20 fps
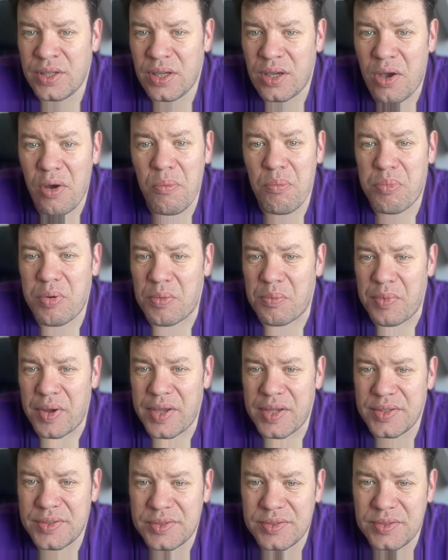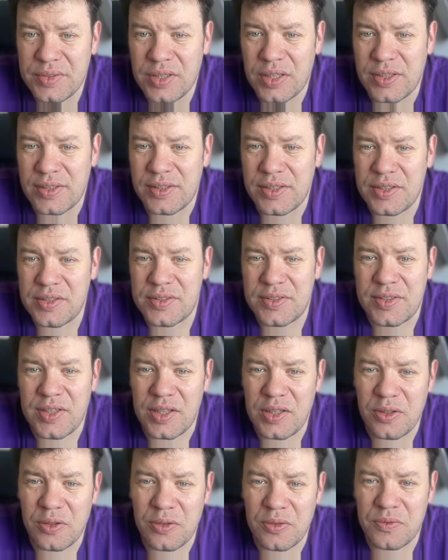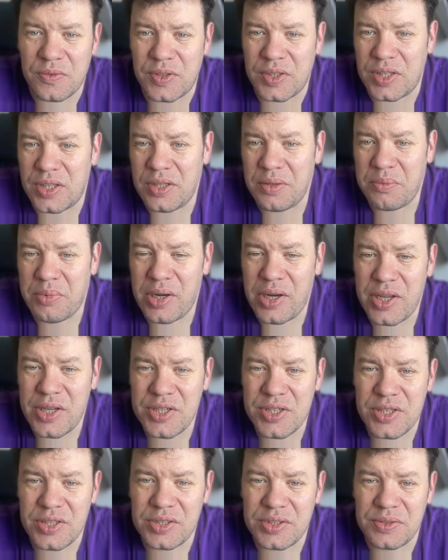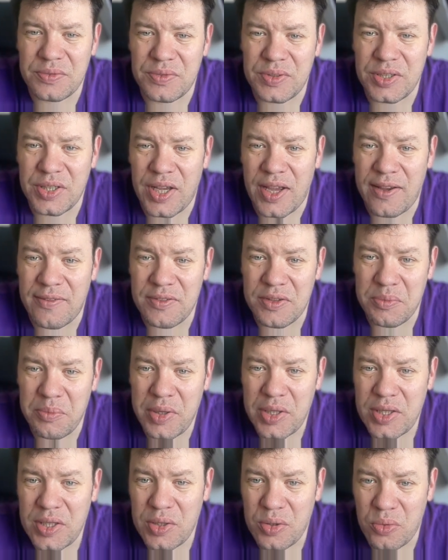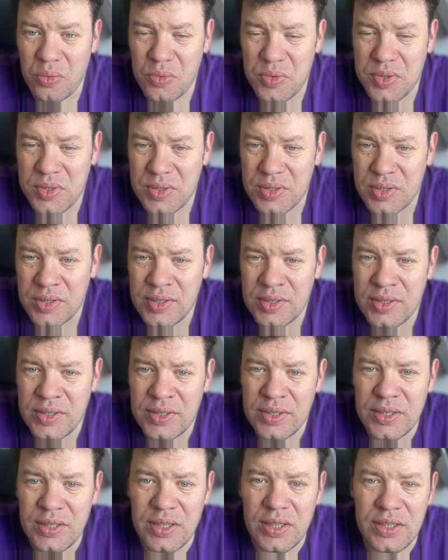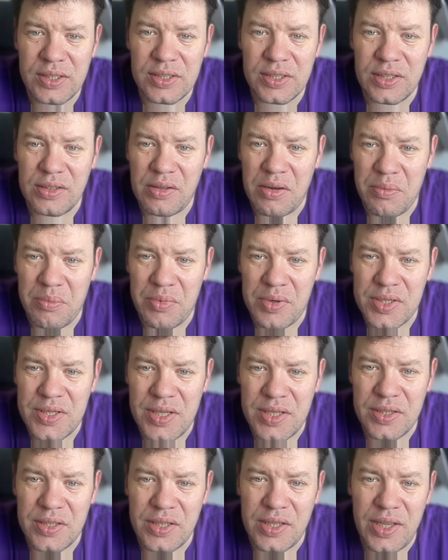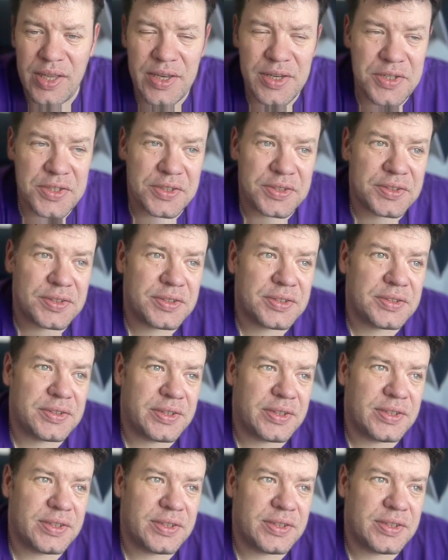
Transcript: compromise that instead of the heap edges, we have the meta nodes and that represent the edges.